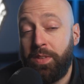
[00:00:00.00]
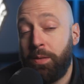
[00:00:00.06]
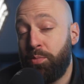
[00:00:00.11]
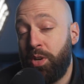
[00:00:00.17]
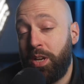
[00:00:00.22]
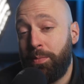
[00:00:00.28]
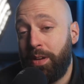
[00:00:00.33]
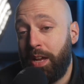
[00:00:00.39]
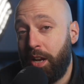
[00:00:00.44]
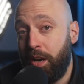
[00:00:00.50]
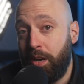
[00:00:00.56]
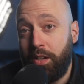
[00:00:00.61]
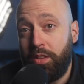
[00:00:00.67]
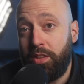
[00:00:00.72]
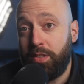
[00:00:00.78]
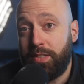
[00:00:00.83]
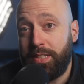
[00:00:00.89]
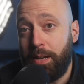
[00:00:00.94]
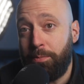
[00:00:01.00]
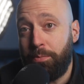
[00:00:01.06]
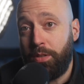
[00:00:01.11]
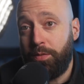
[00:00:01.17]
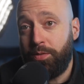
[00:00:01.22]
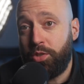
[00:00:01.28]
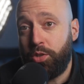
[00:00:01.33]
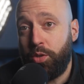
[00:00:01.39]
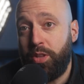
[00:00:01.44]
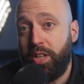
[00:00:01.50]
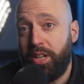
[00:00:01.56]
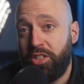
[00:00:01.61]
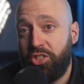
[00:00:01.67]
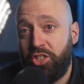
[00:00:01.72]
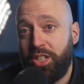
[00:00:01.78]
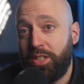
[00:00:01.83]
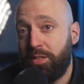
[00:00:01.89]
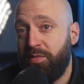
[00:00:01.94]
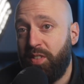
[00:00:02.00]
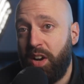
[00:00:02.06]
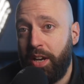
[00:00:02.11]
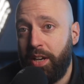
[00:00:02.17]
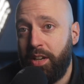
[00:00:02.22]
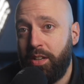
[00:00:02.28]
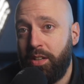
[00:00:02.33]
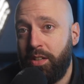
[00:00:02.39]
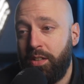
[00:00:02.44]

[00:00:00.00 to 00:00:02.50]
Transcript: Breaking Bad, another example of a show that is just fine.